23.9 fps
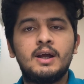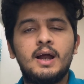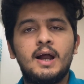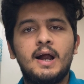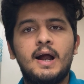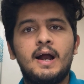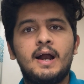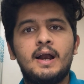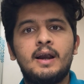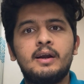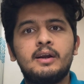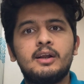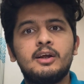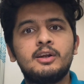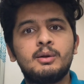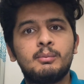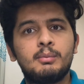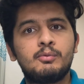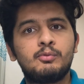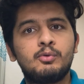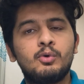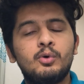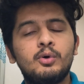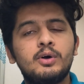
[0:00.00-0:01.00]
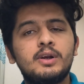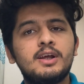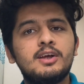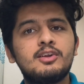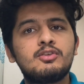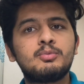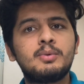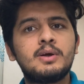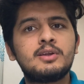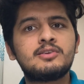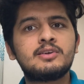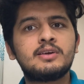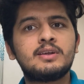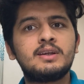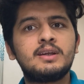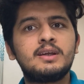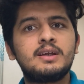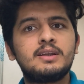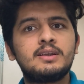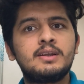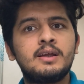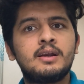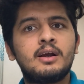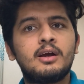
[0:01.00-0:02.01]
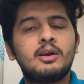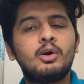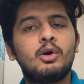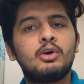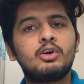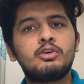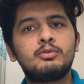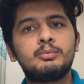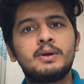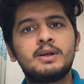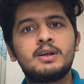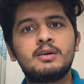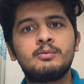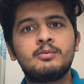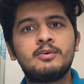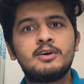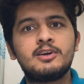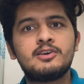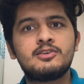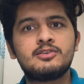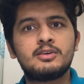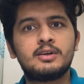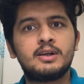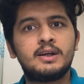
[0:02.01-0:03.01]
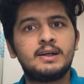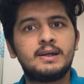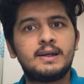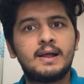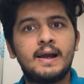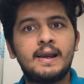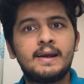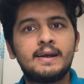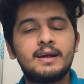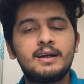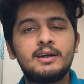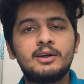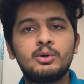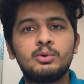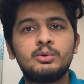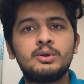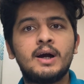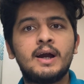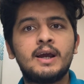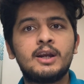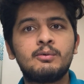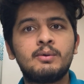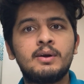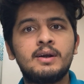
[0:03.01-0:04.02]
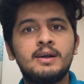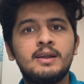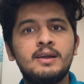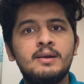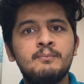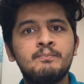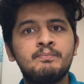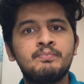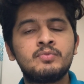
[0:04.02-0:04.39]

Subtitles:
And number four is basically there are a lot of benefits entitled to the I-20.